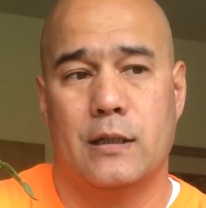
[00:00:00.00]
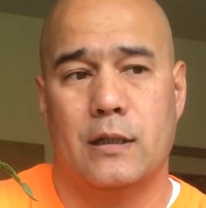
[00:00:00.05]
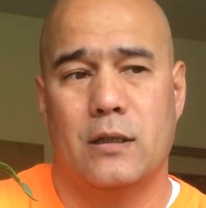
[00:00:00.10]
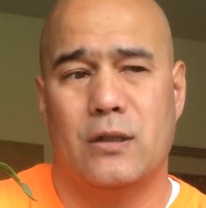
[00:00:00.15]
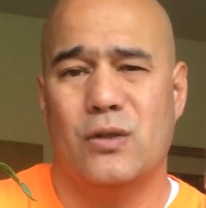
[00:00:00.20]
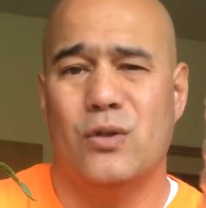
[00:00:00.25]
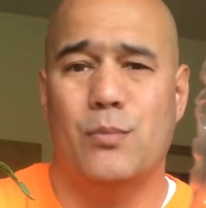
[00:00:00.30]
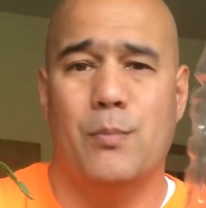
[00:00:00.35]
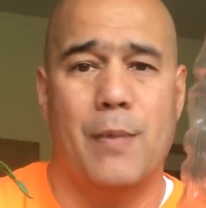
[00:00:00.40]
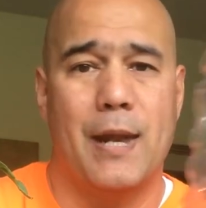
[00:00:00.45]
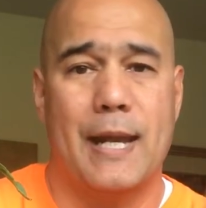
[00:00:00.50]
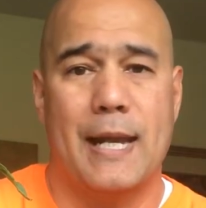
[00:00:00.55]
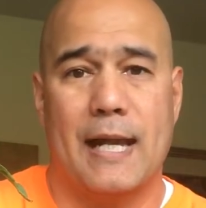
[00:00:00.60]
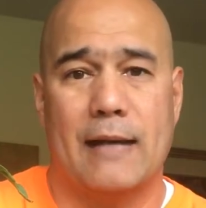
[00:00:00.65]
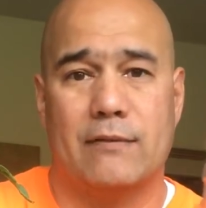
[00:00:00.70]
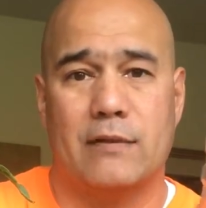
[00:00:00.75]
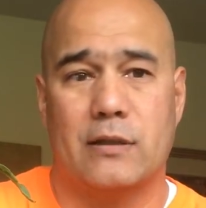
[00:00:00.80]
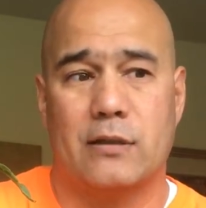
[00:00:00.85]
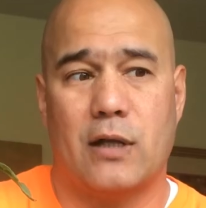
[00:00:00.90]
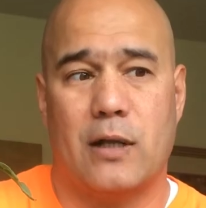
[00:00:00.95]
You may
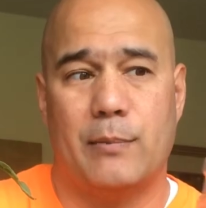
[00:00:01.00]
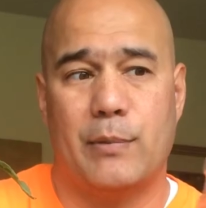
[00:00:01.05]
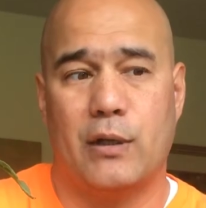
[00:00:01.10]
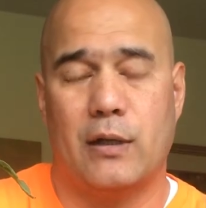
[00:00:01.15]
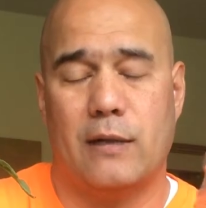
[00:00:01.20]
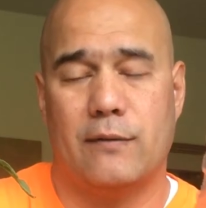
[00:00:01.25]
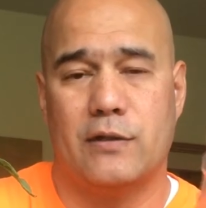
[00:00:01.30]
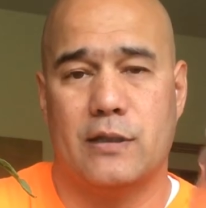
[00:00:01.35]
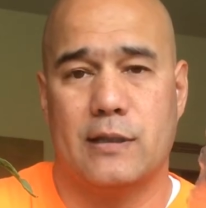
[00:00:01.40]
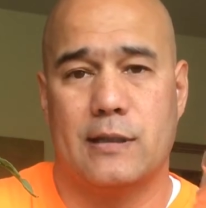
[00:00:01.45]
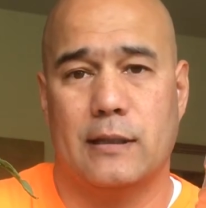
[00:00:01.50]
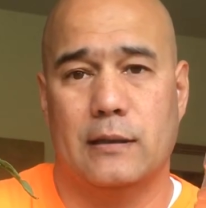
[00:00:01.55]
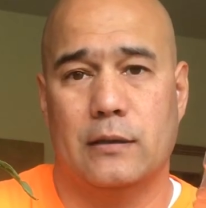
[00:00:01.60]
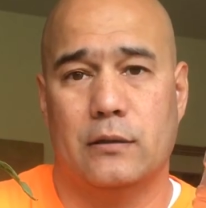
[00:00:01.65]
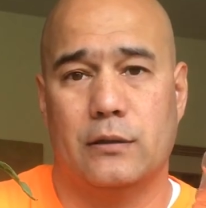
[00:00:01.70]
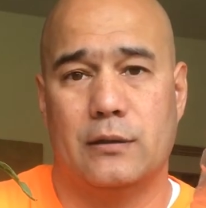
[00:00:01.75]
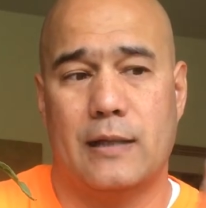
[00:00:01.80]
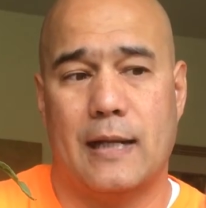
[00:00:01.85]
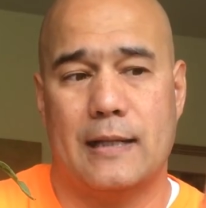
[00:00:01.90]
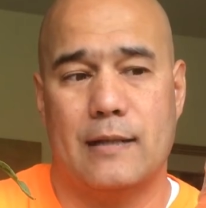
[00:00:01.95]
have to top it off just a
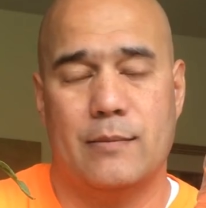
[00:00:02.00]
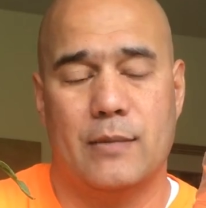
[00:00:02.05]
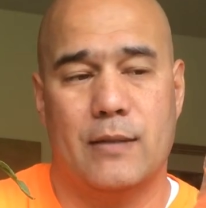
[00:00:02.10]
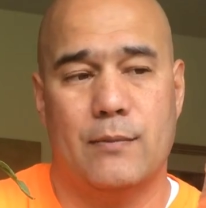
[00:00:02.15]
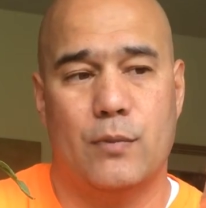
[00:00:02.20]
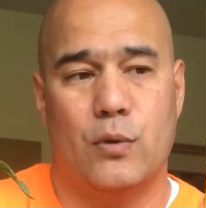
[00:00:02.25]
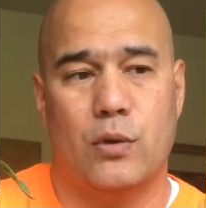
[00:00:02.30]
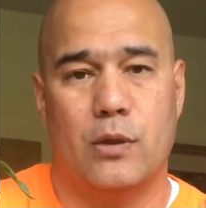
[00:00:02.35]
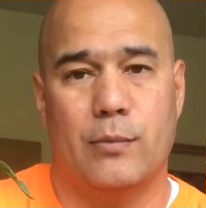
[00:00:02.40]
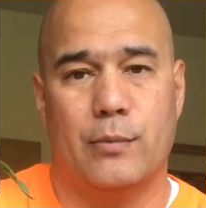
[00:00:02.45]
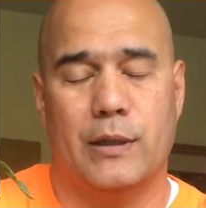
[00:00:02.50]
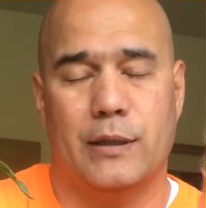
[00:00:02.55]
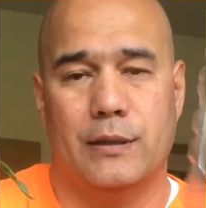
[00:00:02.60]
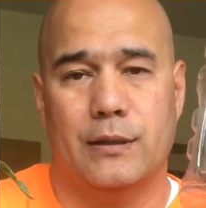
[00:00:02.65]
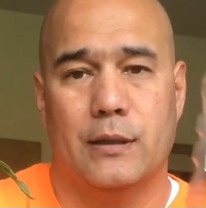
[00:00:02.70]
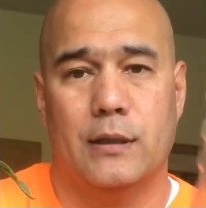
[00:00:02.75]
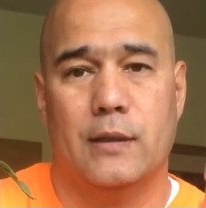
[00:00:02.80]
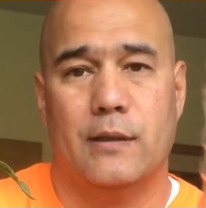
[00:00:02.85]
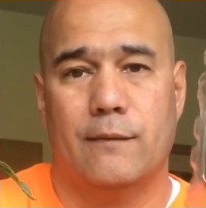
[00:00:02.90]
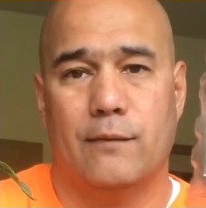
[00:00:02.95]
little tiny bit more, but
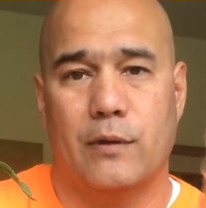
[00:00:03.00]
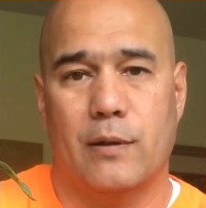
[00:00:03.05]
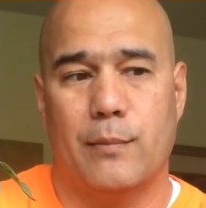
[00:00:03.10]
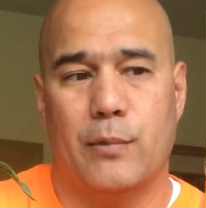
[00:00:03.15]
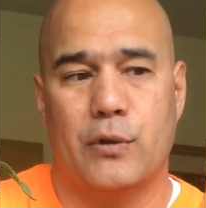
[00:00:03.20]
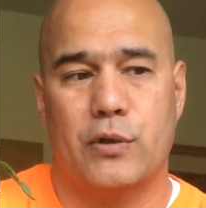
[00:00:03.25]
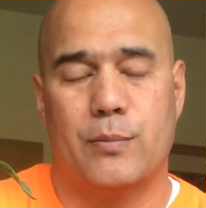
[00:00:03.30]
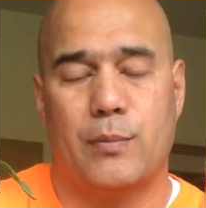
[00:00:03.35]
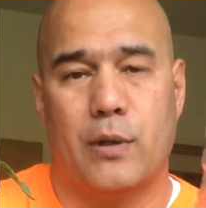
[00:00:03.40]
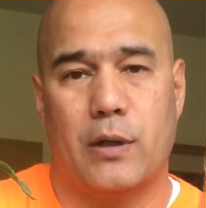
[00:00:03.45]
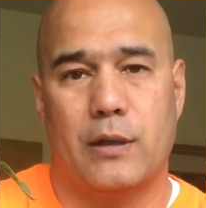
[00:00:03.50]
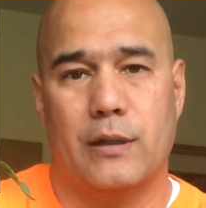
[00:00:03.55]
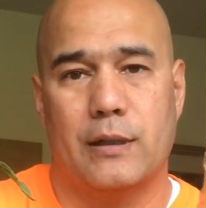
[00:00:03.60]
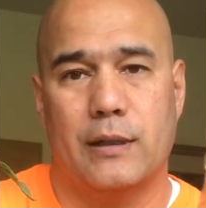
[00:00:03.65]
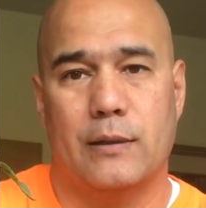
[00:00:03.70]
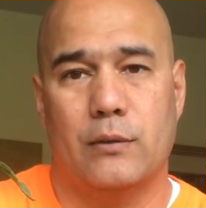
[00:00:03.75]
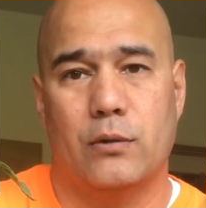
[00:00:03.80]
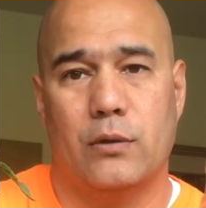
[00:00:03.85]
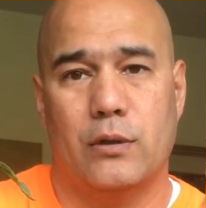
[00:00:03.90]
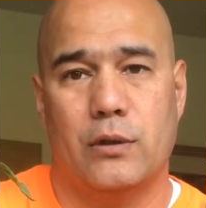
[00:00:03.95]
for the most part,
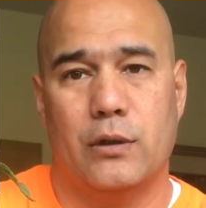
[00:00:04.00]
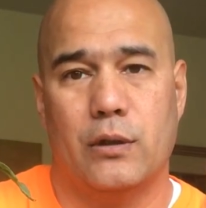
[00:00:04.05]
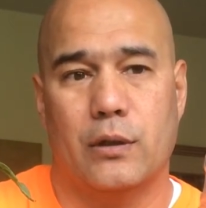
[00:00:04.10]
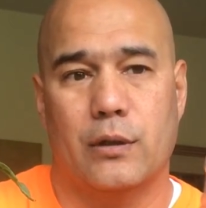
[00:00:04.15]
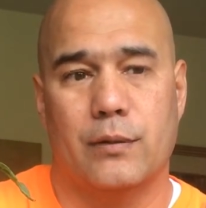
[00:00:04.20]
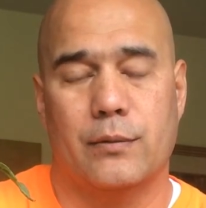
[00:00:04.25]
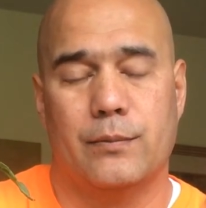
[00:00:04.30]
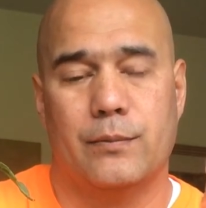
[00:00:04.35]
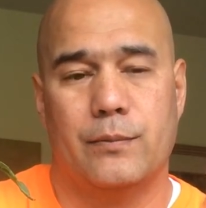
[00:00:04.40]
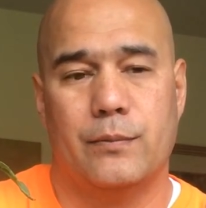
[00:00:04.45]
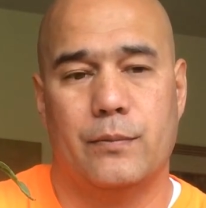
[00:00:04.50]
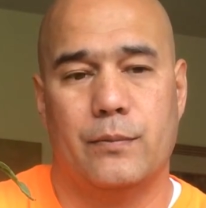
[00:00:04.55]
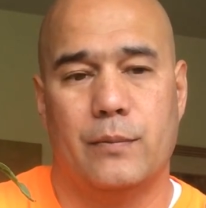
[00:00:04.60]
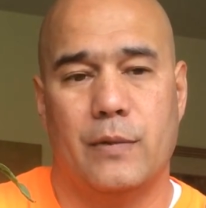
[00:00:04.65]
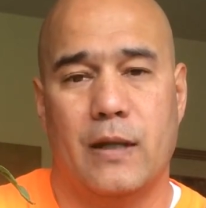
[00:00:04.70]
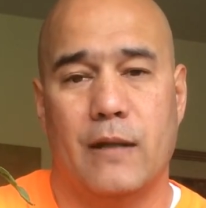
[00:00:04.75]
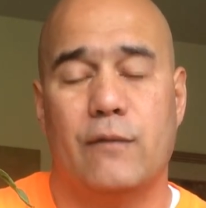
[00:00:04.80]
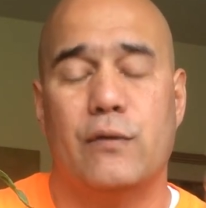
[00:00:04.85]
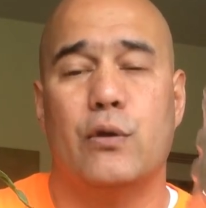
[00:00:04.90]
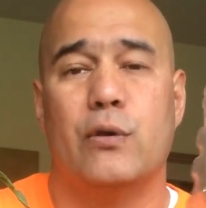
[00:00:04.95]

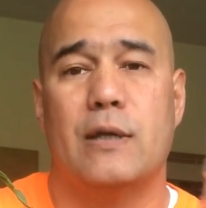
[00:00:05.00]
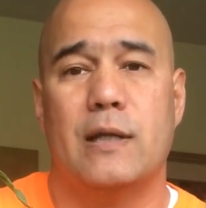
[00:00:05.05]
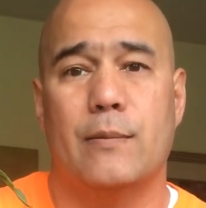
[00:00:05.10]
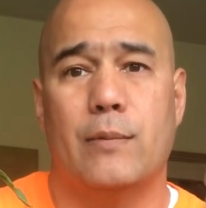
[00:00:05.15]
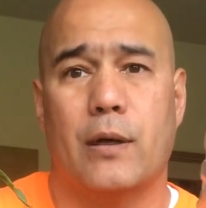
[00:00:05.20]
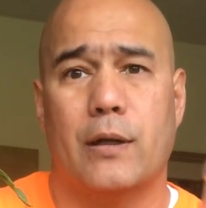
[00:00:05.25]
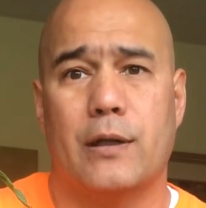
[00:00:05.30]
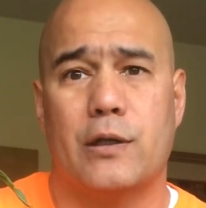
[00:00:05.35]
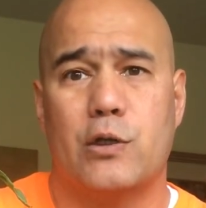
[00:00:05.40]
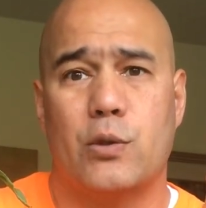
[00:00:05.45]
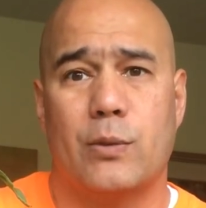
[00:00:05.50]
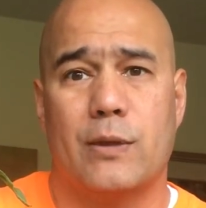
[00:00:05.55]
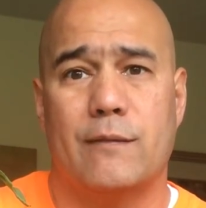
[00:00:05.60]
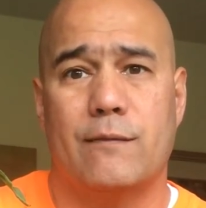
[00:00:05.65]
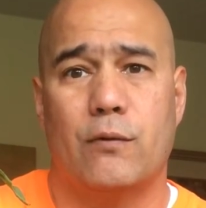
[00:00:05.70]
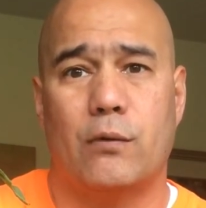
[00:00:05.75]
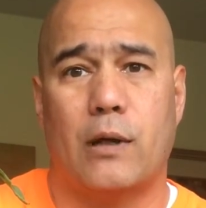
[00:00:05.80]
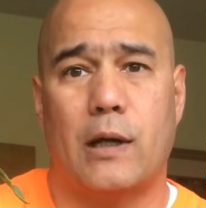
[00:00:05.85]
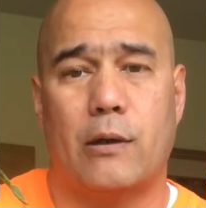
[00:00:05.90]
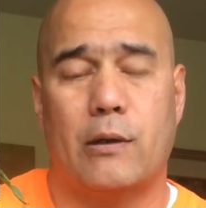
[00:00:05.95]
if you keep on a
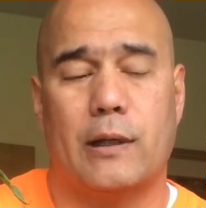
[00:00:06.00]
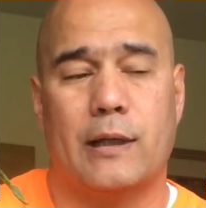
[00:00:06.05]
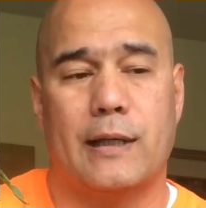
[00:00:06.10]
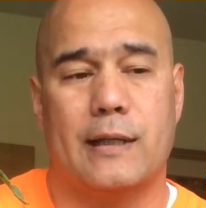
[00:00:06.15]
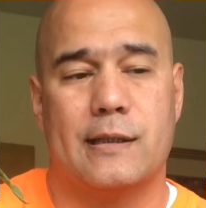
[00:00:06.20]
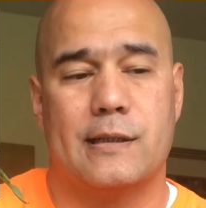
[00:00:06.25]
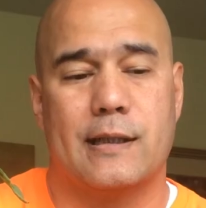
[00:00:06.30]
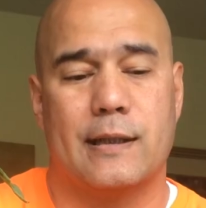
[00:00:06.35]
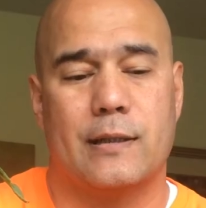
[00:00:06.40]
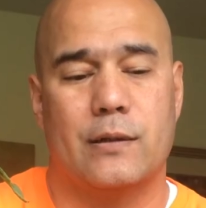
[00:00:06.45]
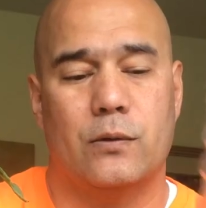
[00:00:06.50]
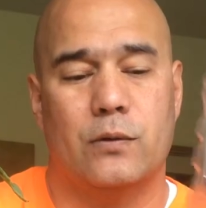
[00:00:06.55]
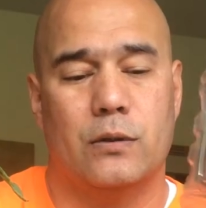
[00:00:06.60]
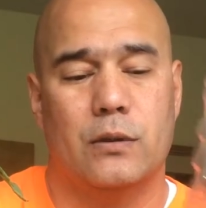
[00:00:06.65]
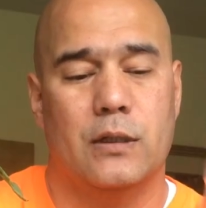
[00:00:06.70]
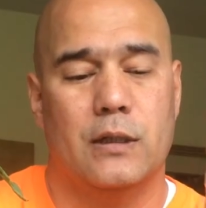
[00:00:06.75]
24-hour light cycle,